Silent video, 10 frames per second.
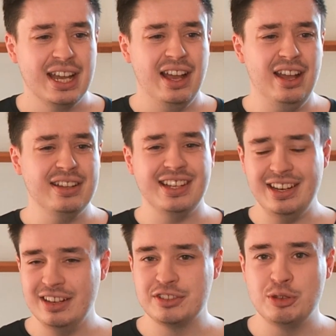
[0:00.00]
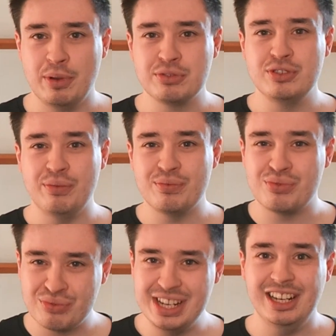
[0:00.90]
Uh, Taniela Tupou was not not
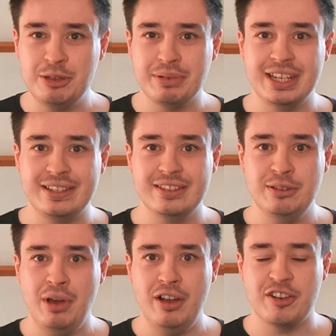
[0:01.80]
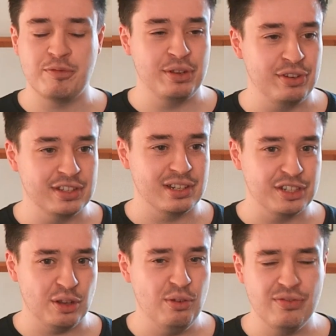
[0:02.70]
really been hitting the mark for me recently.
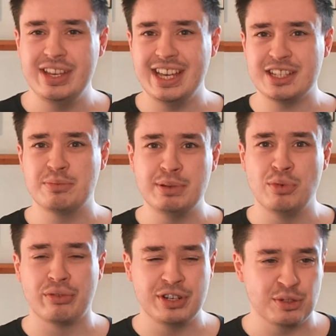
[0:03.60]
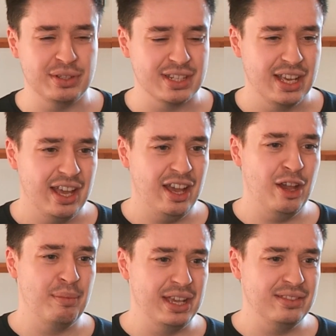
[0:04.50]
So hopefully he gets a bit more into it
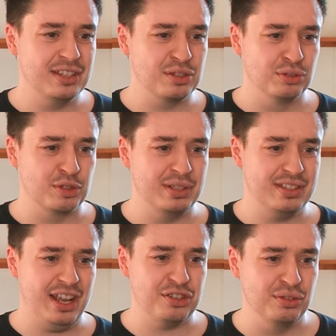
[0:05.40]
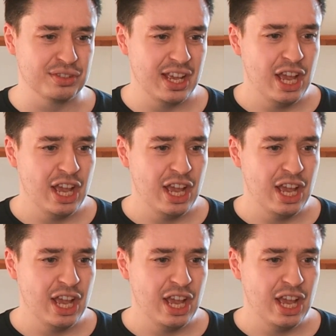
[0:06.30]
um, in this autumn internationals.